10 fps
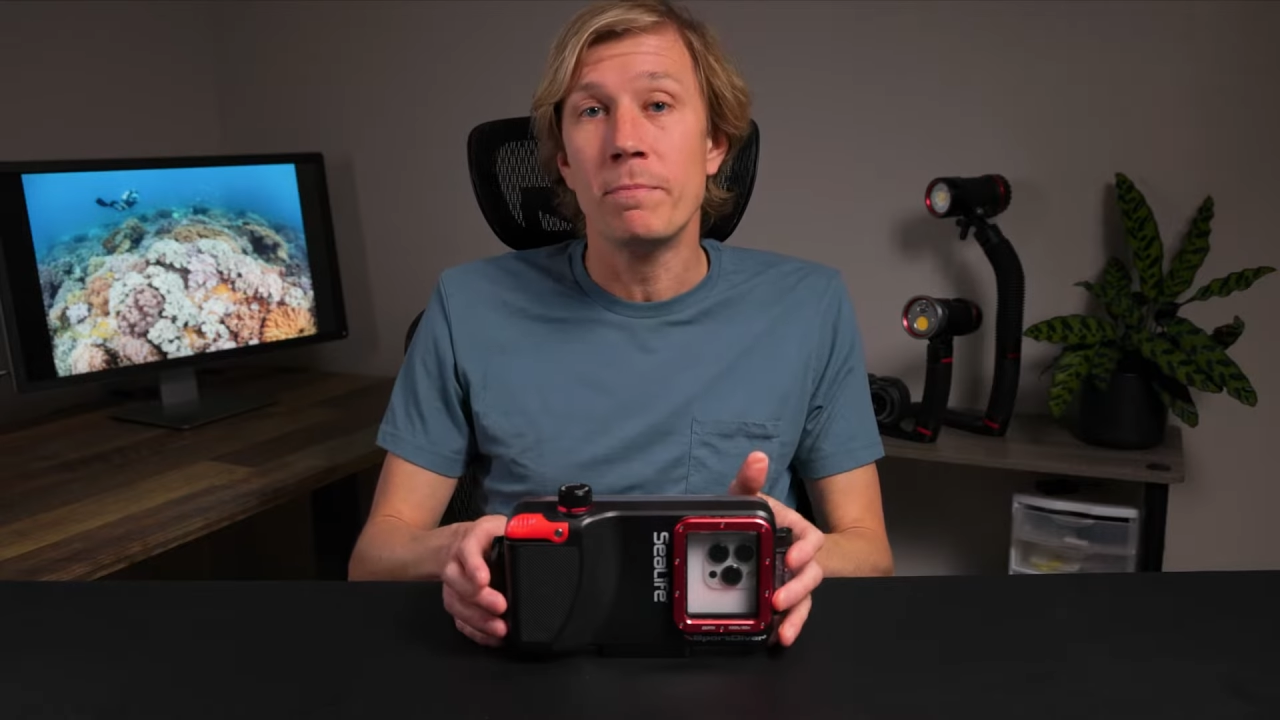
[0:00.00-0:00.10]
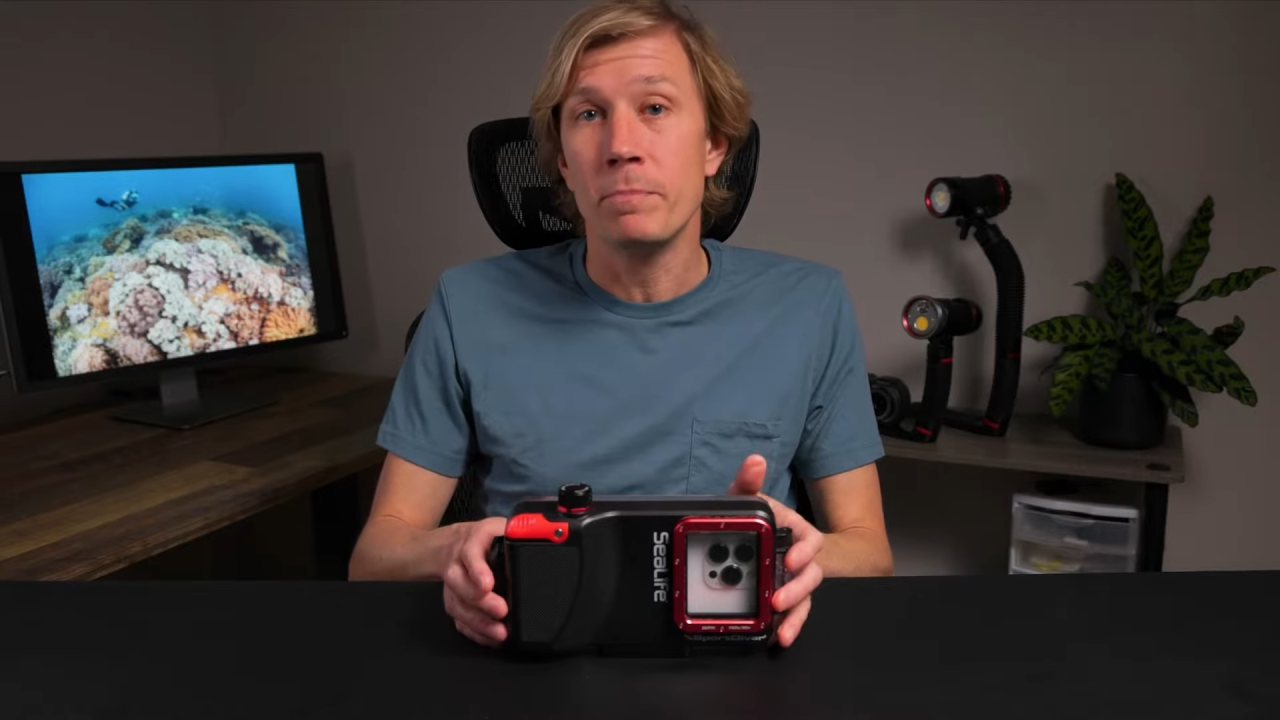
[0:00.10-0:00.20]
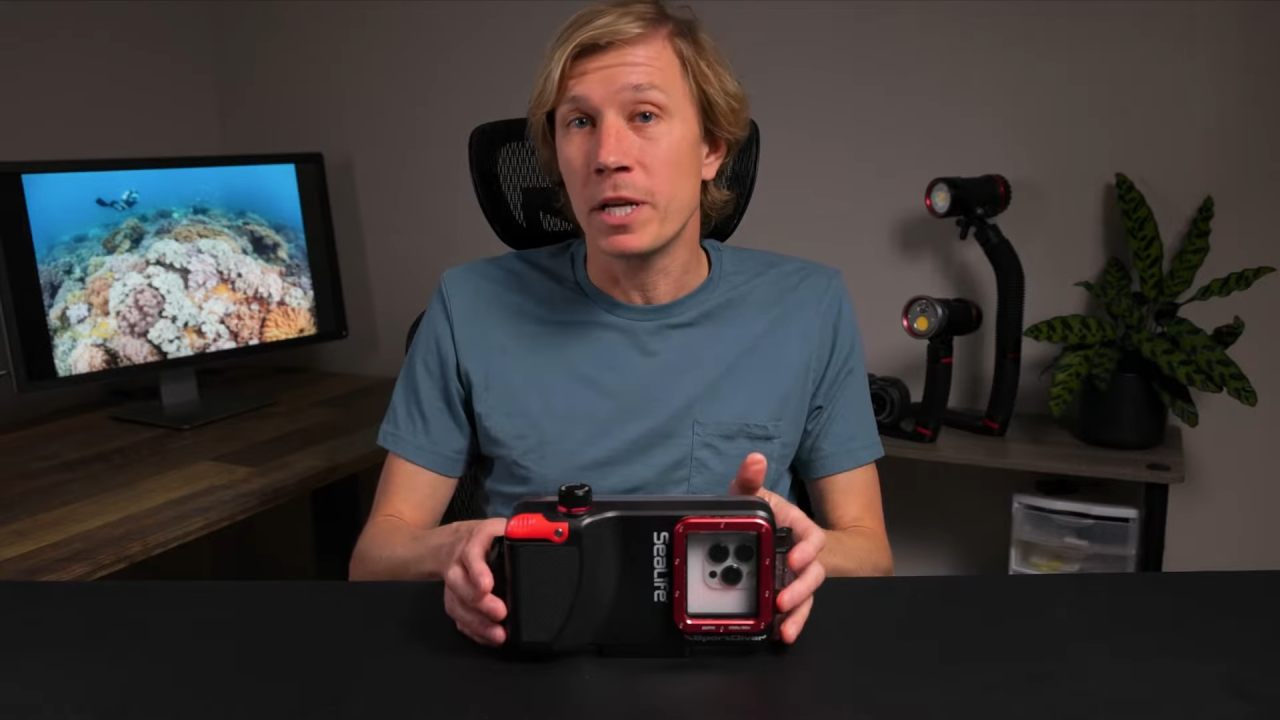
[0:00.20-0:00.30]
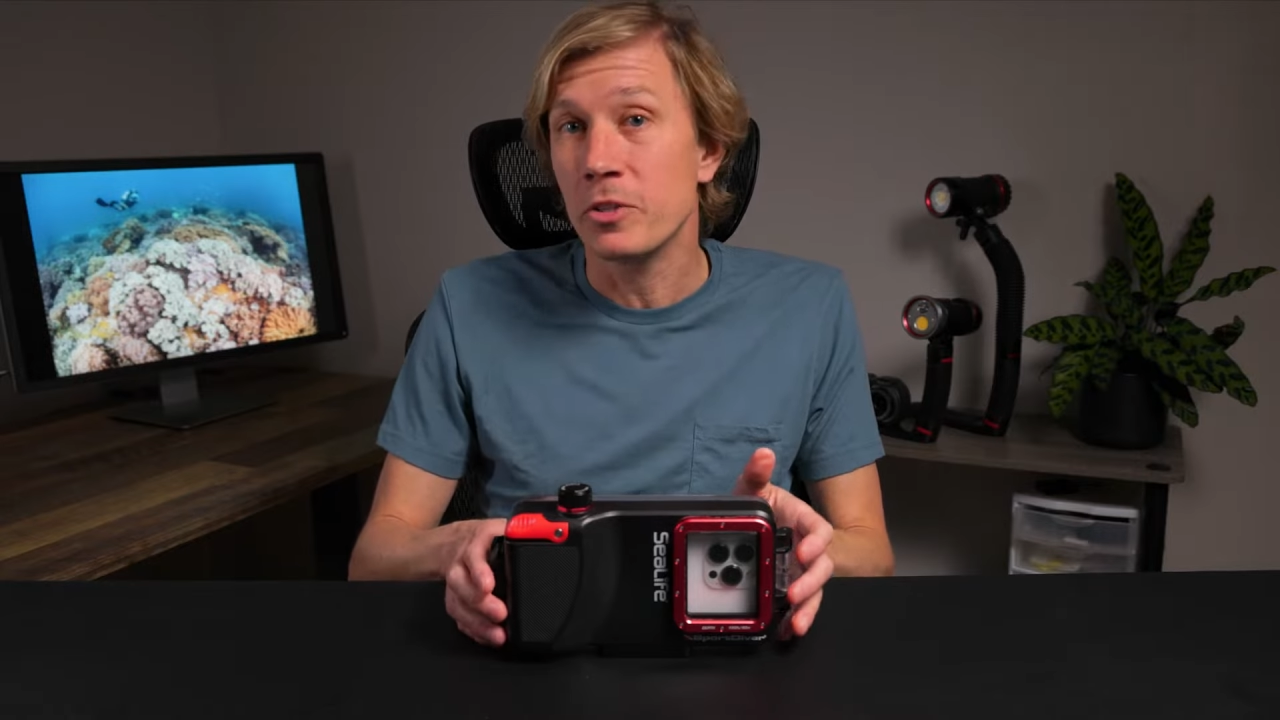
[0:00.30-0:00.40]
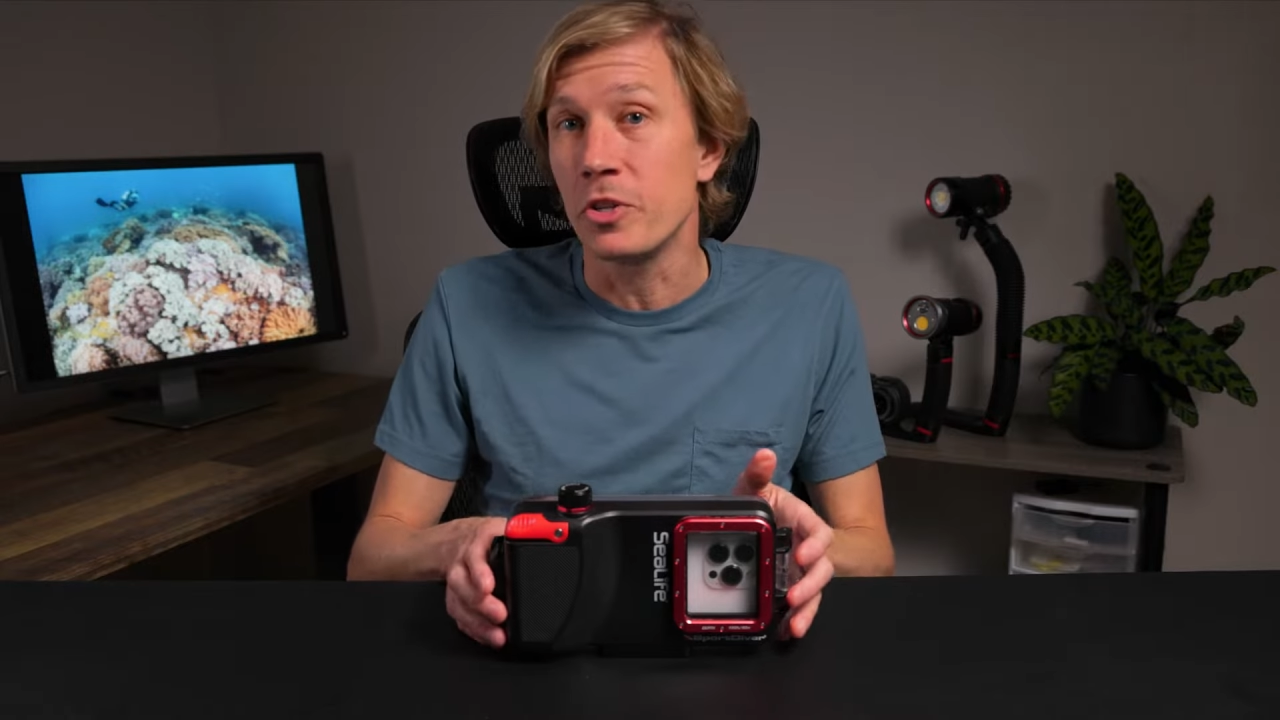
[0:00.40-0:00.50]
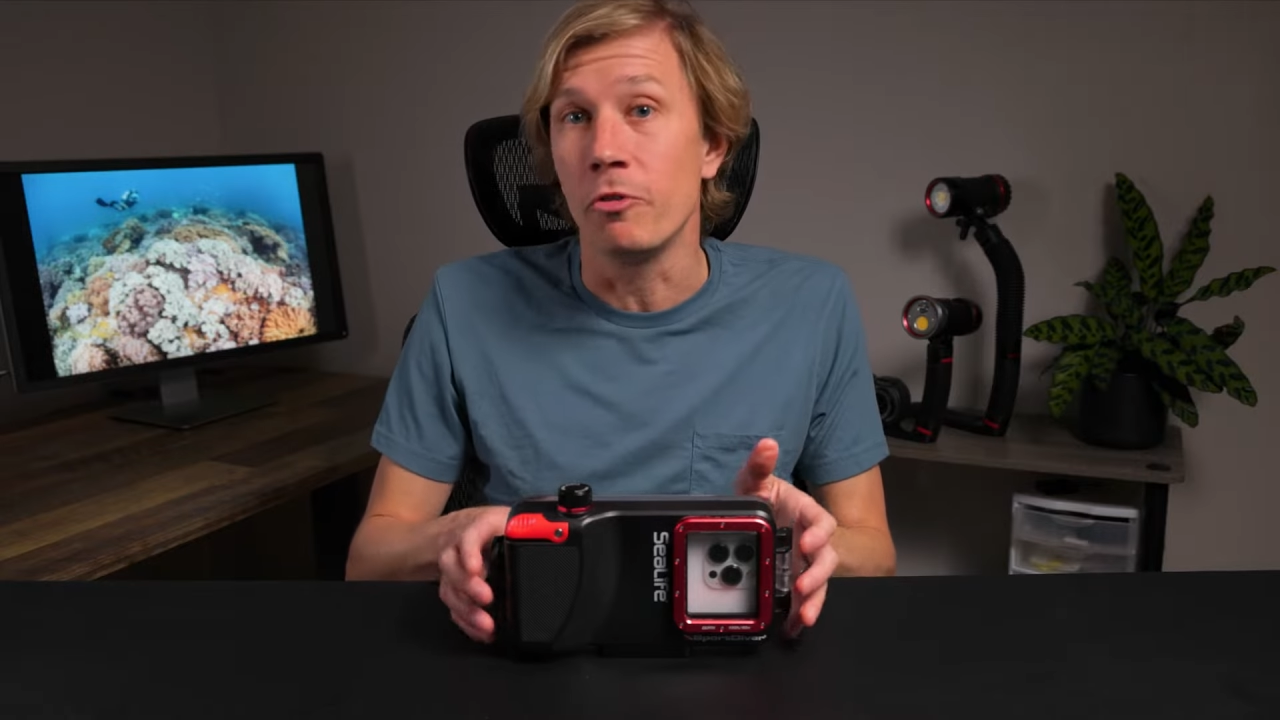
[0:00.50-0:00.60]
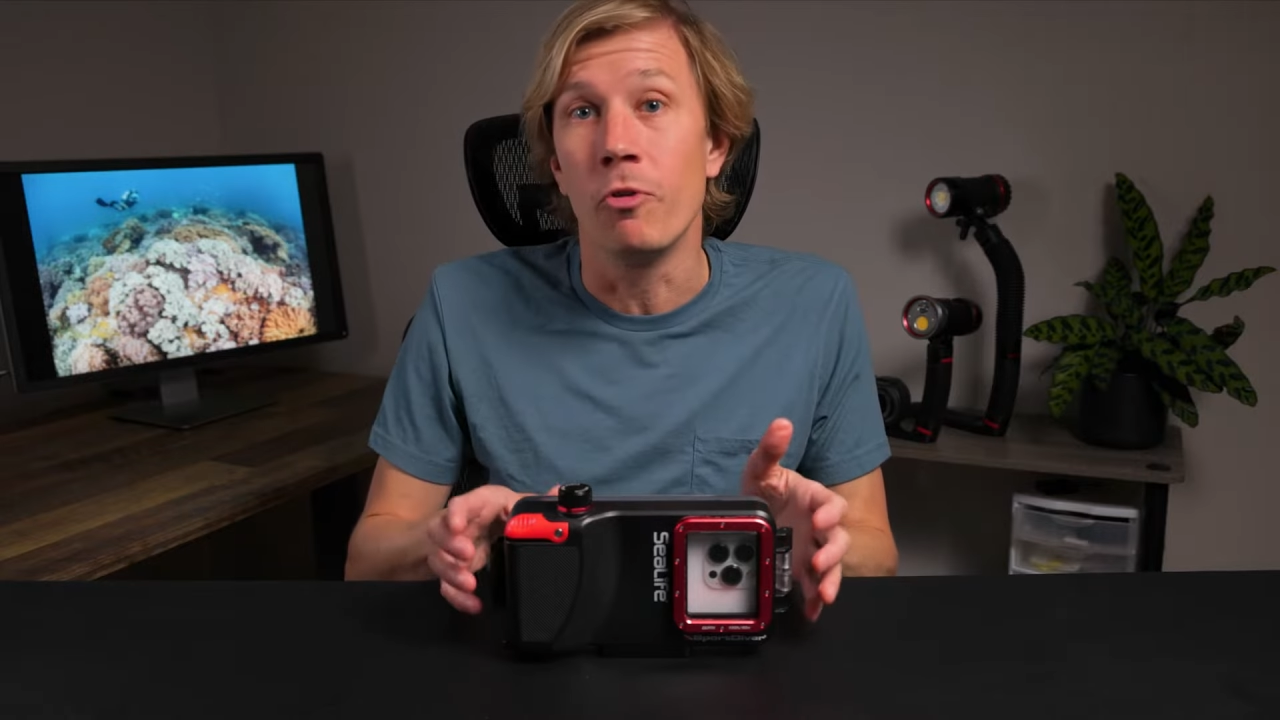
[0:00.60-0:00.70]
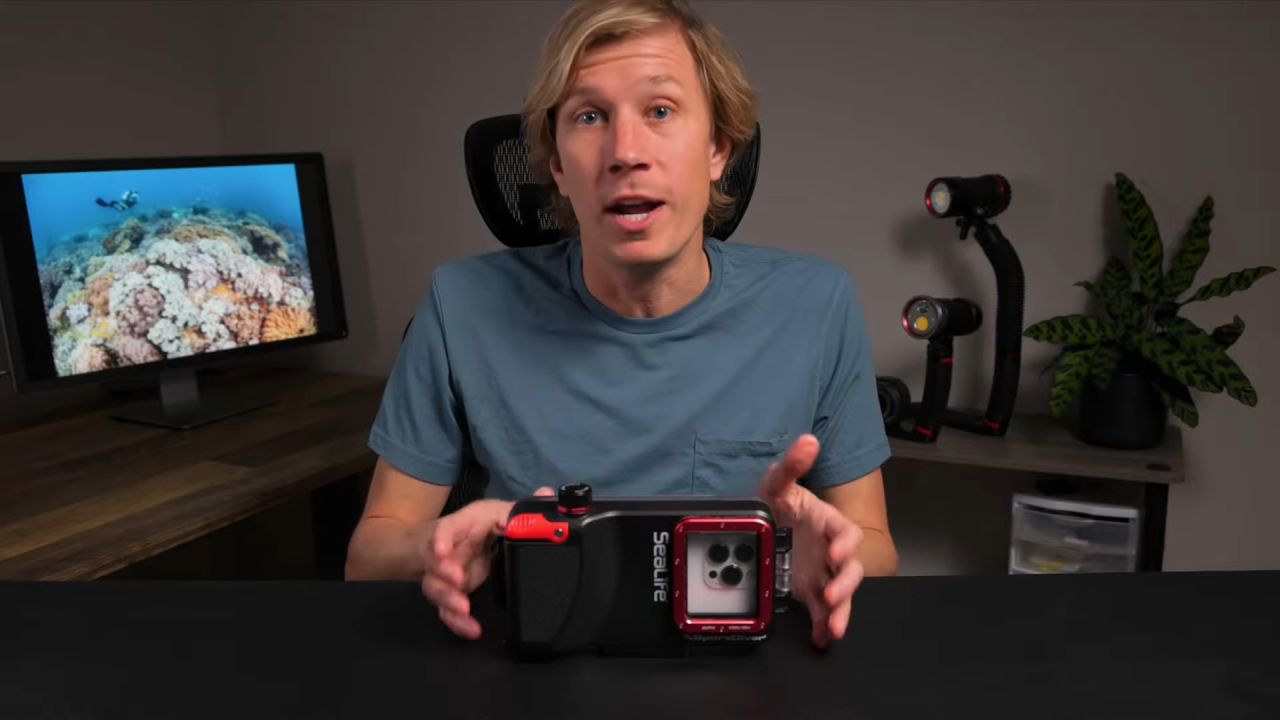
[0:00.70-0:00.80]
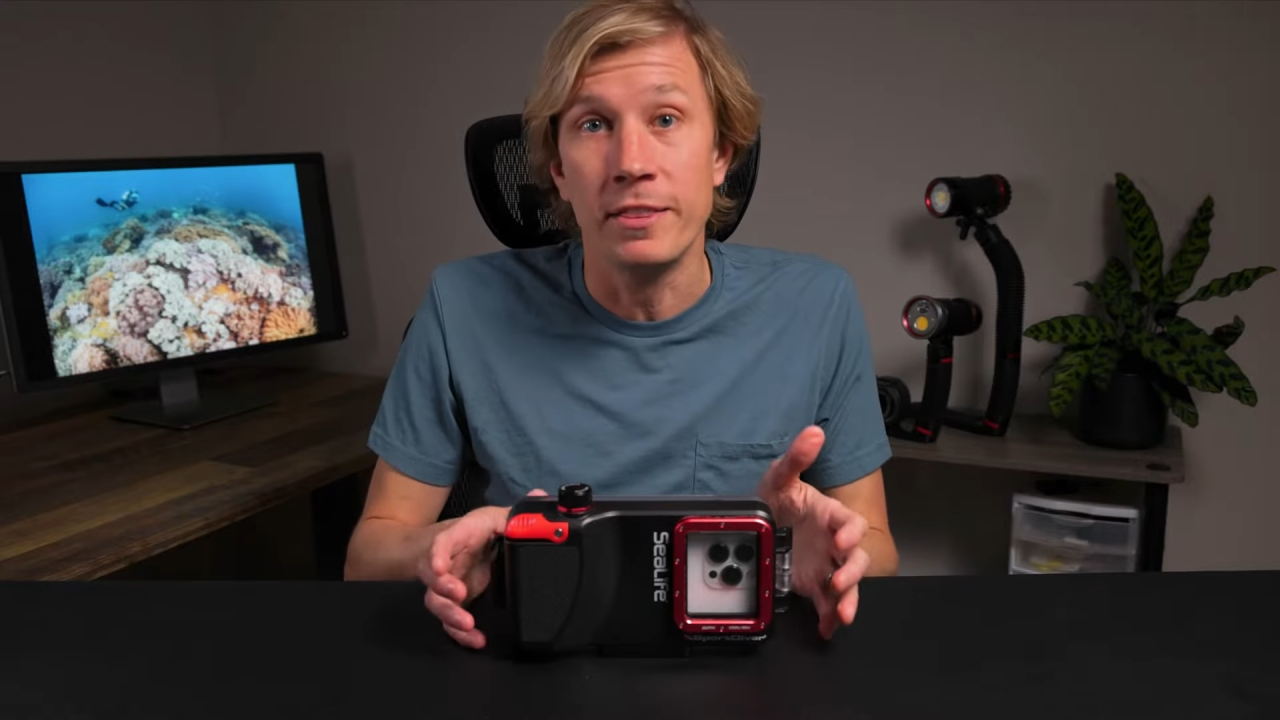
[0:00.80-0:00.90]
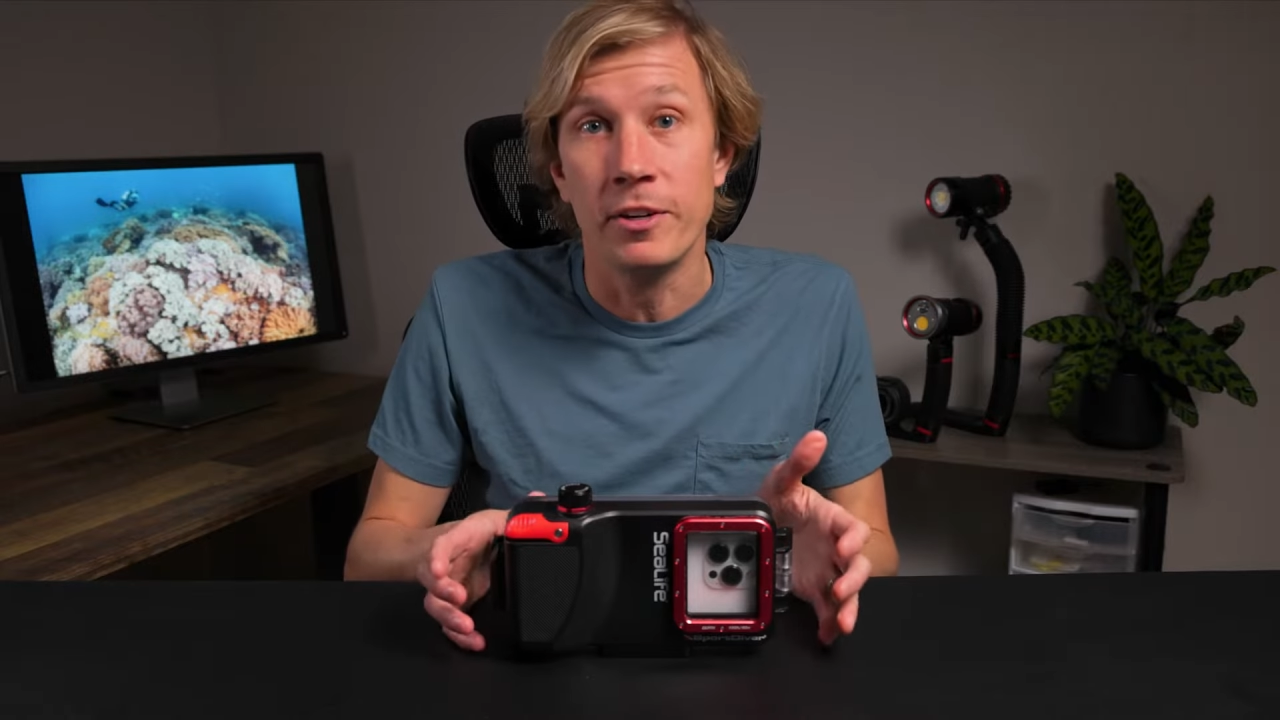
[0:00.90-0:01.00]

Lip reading: because they're right